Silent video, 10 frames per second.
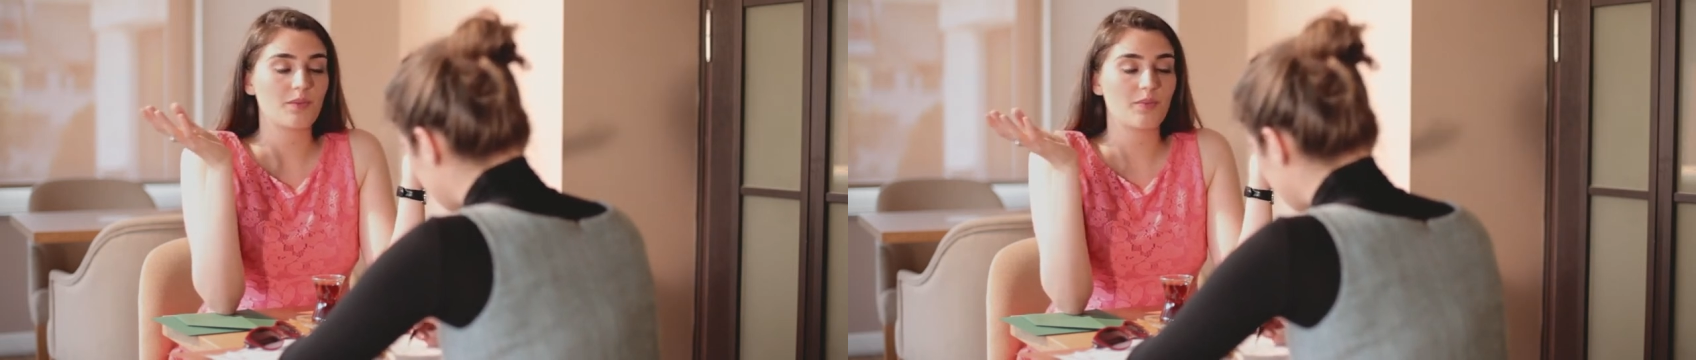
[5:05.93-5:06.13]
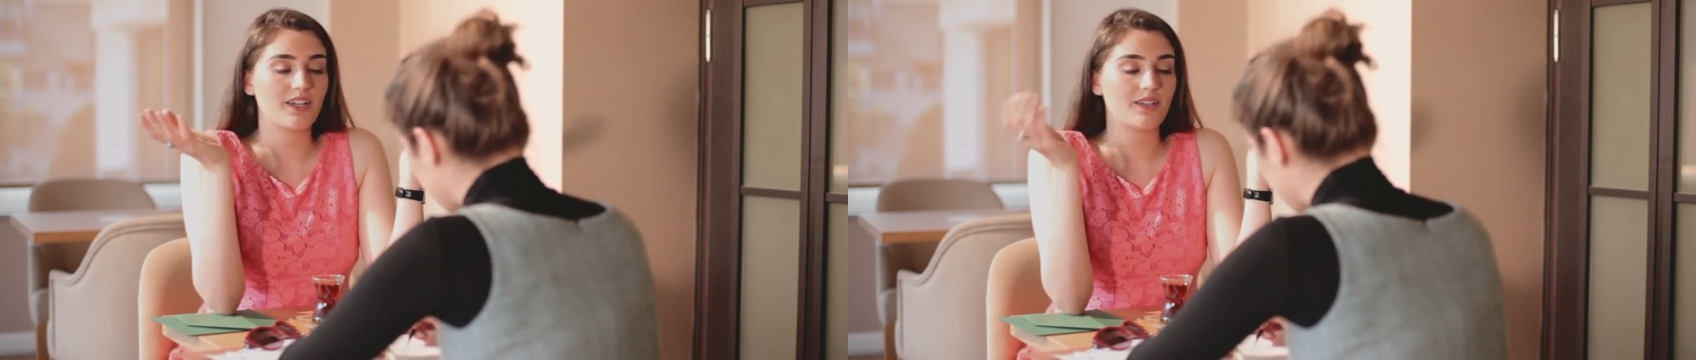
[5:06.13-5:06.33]

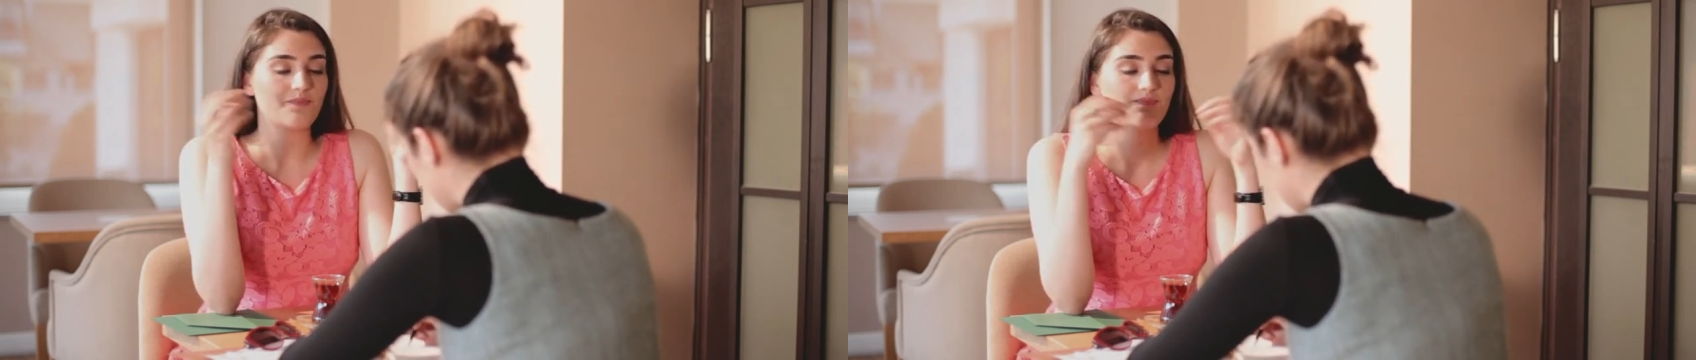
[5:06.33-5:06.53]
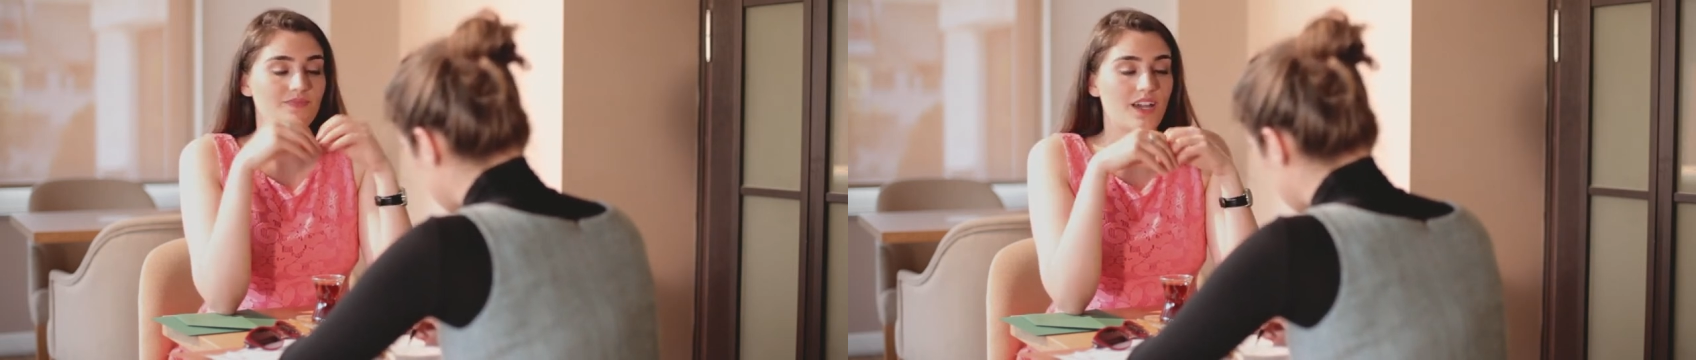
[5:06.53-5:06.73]
but
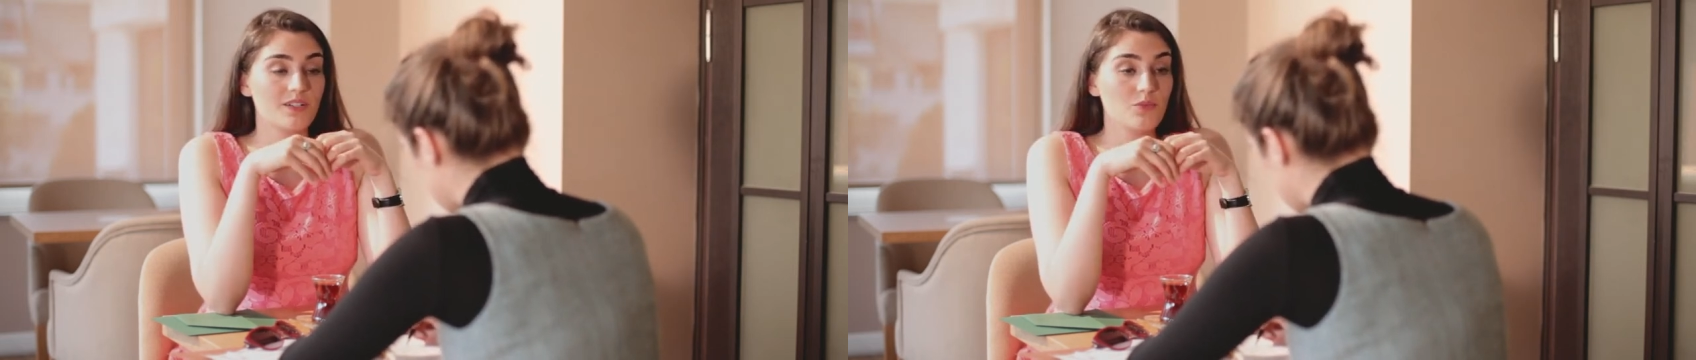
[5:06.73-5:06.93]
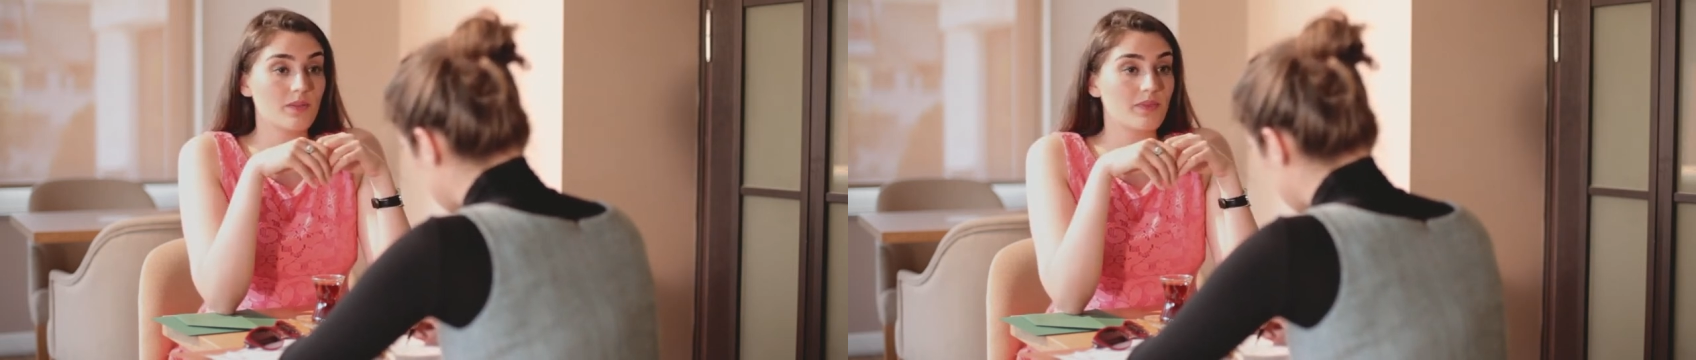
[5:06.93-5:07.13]
I
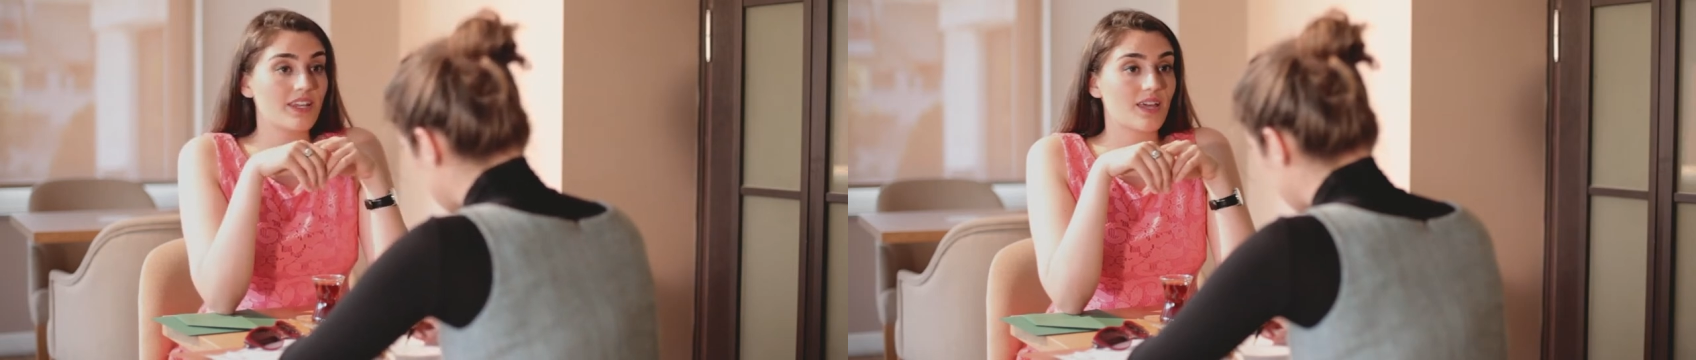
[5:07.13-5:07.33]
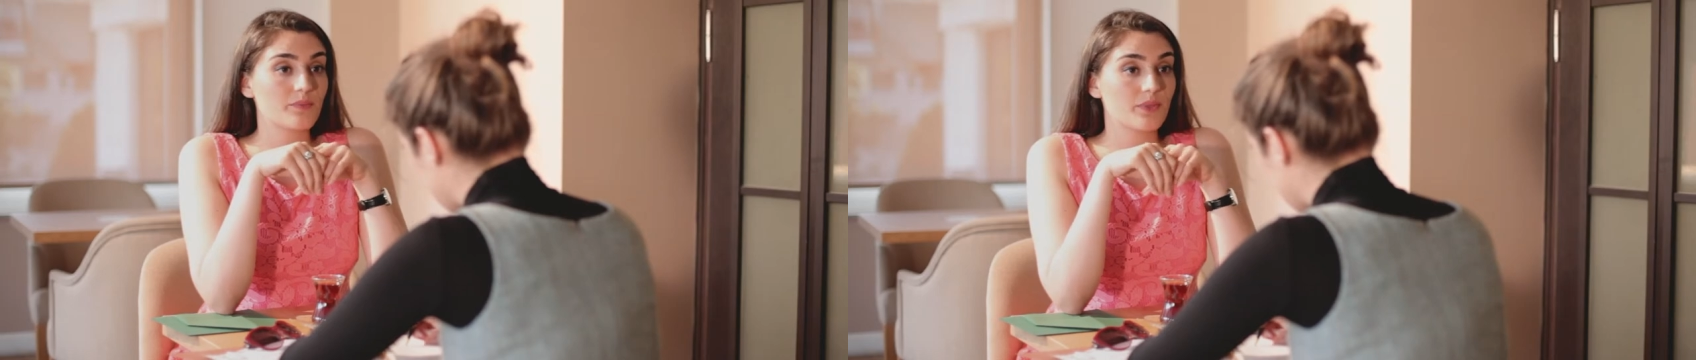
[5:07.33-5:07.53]
don't want to be
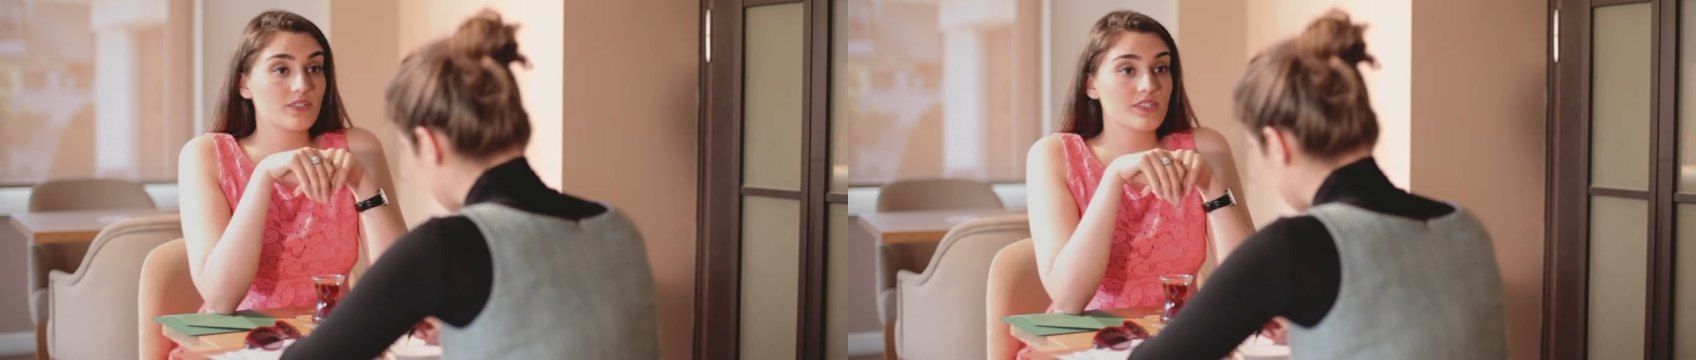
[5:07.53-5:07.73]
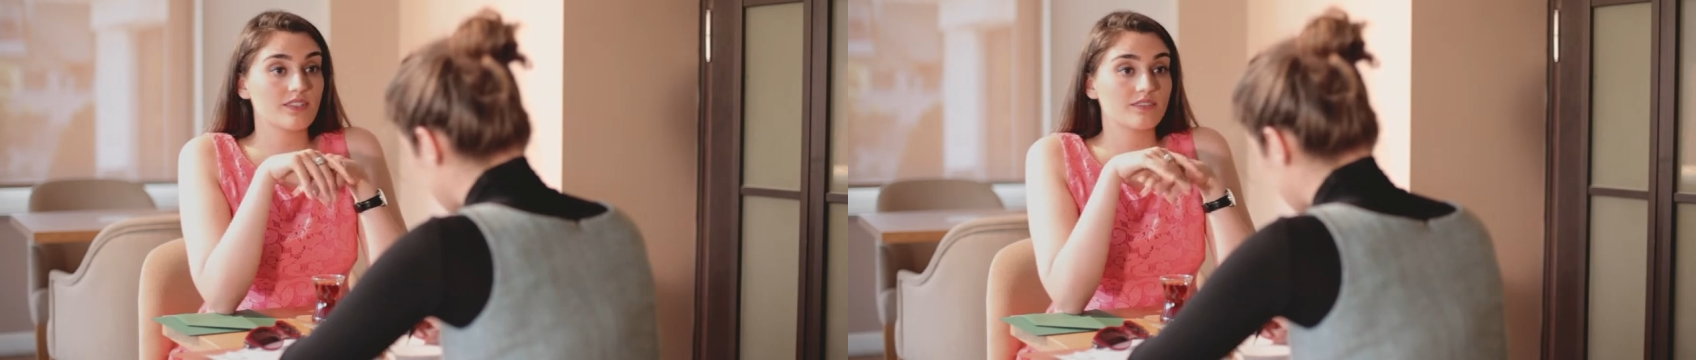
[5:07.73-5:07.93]
that
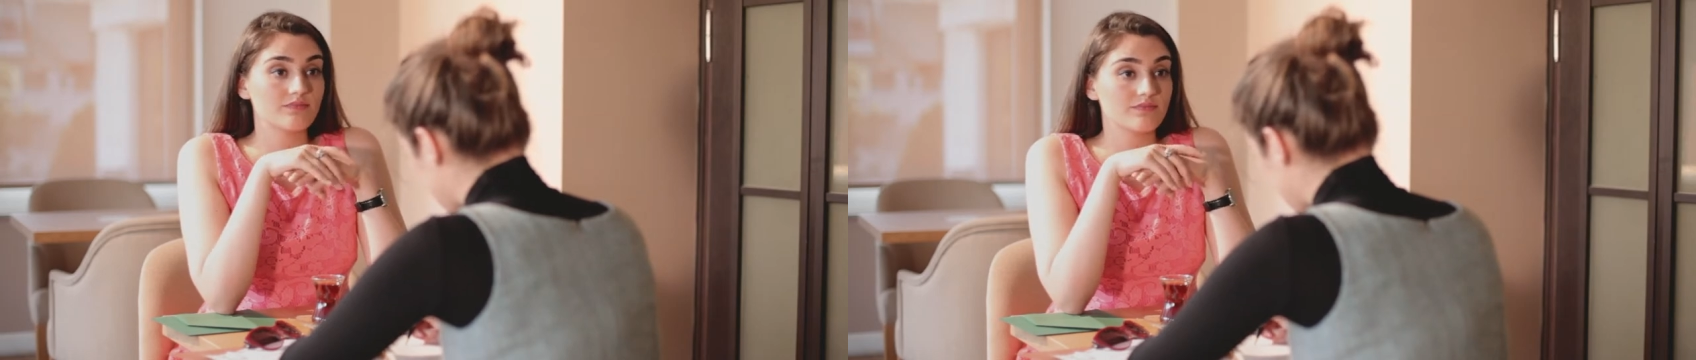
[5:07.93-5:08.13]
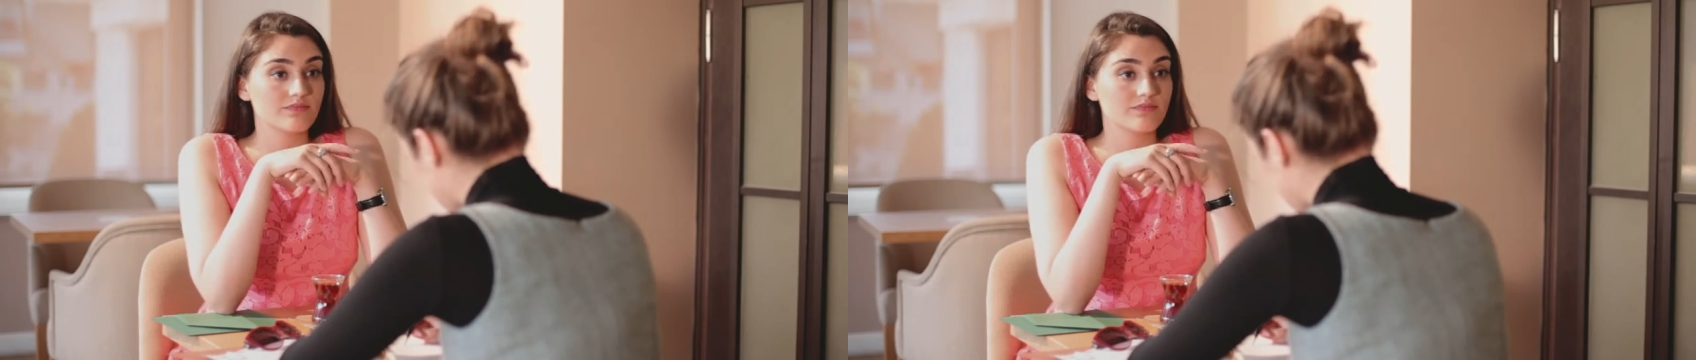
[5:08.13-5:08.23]
person.